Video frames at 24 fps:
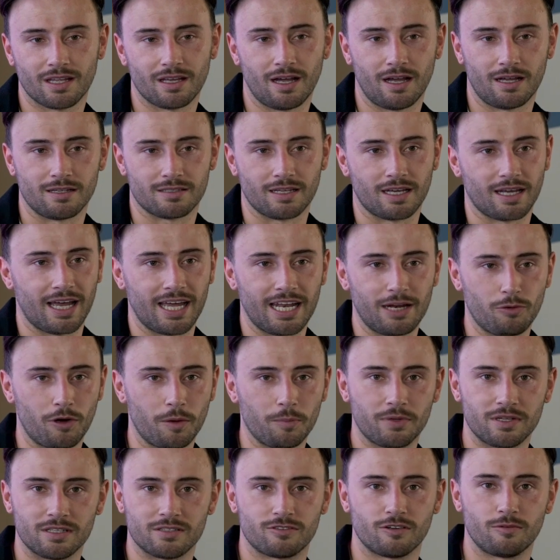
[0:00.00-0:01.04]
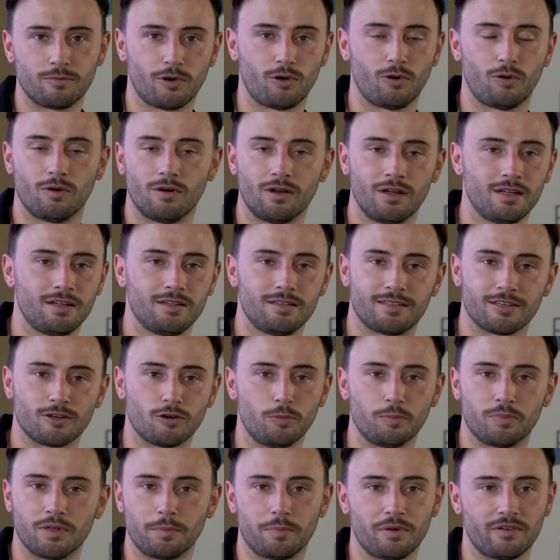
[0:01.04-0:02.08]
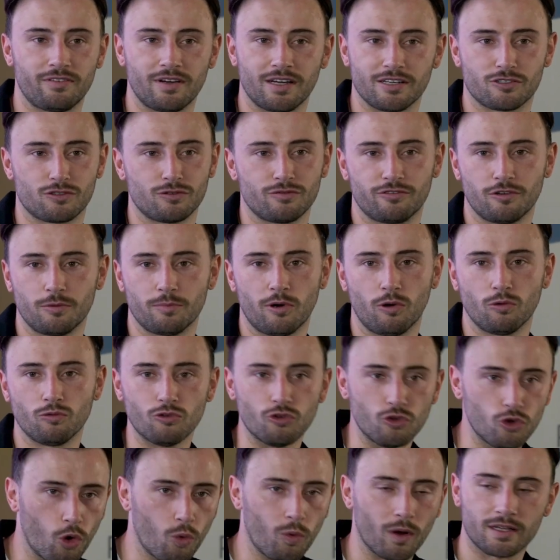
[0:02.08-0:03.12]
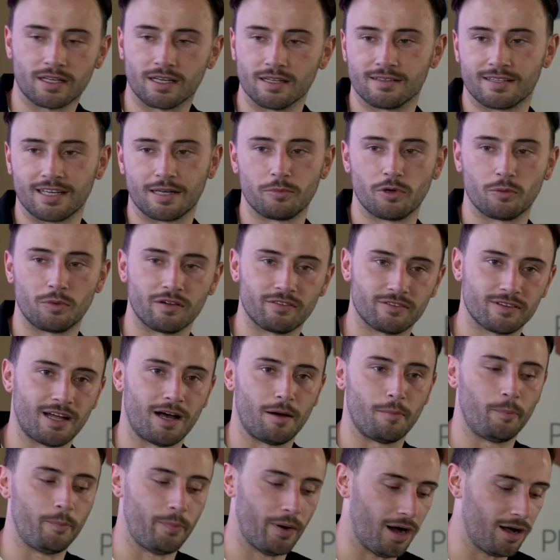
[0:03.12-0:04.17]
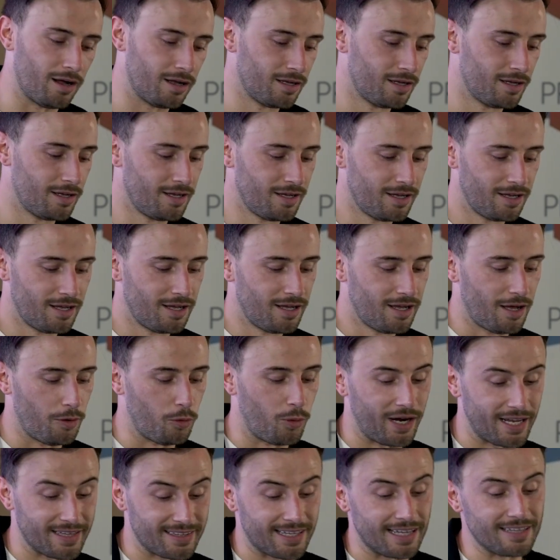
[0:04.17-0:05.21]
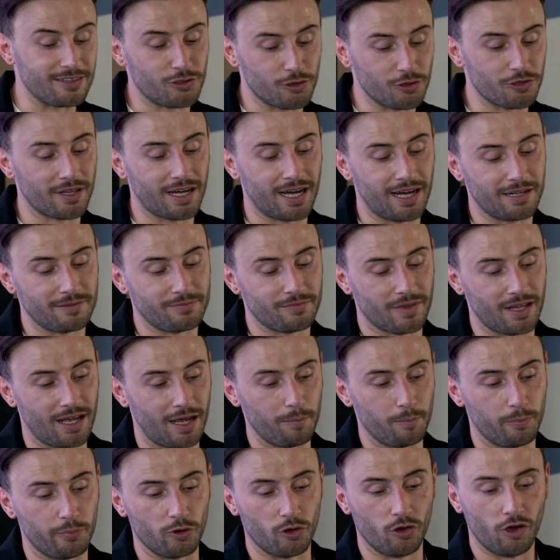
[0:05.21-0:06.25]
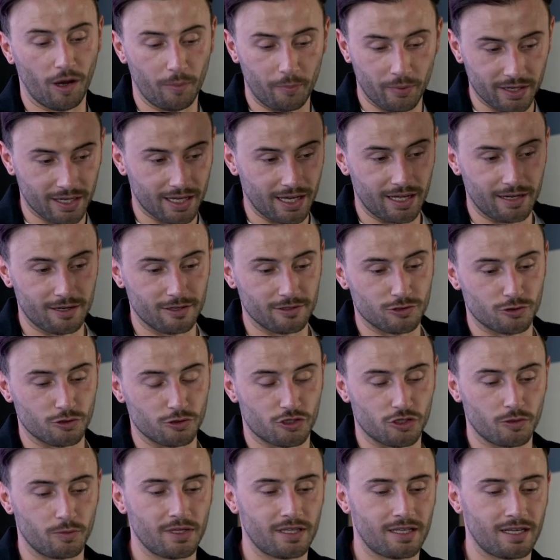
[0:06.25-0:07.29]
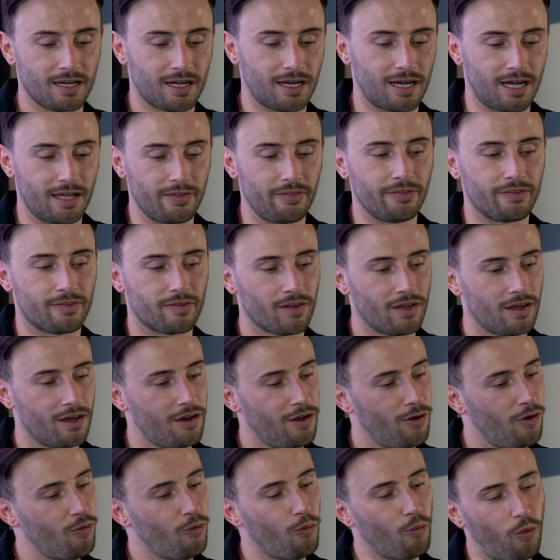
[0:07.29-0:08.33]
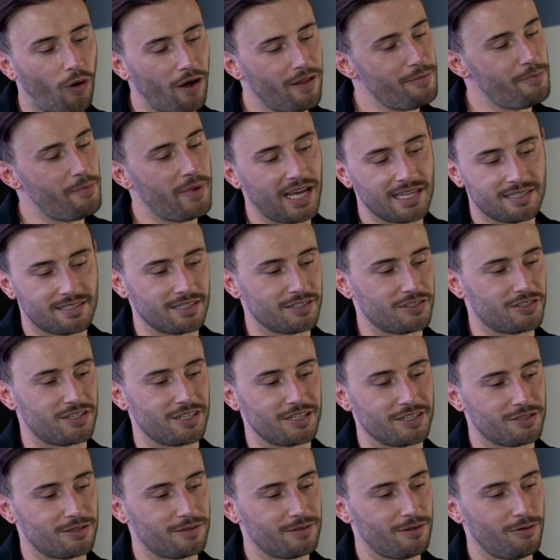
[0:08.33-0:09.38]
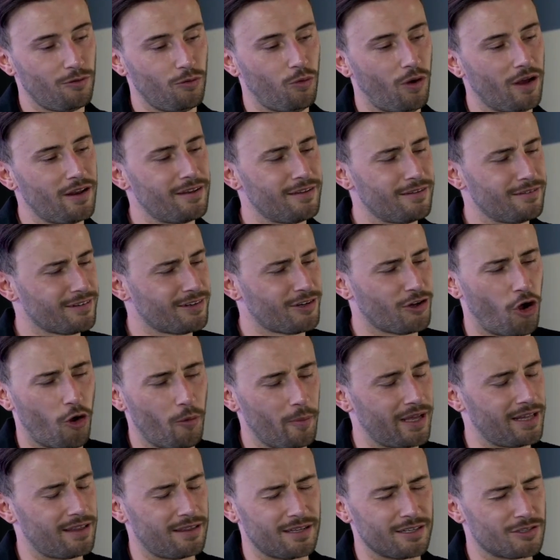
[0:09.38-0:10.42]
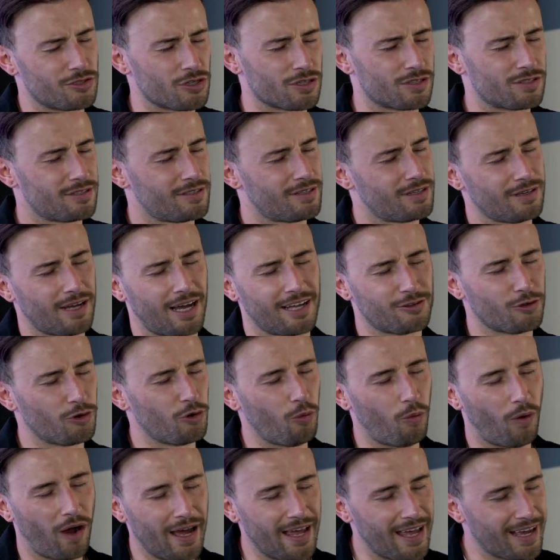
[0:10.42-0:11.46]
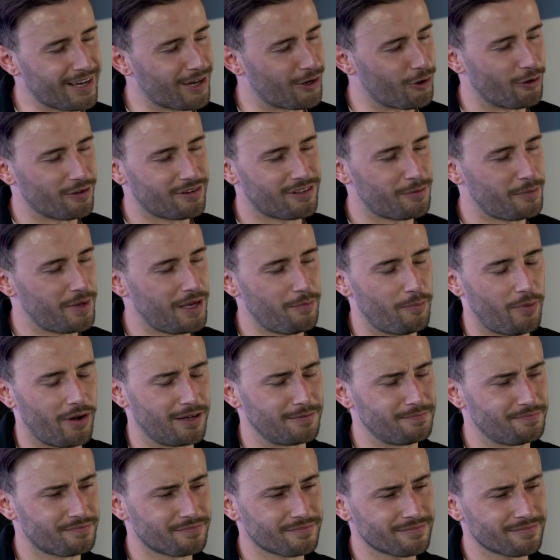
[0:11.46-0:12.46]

as like anyone who plays football, to go and play professional football. No one can take me away from that. But when I did do that, it blew up again on social media, and one comment that just, I don't know why it got to me, but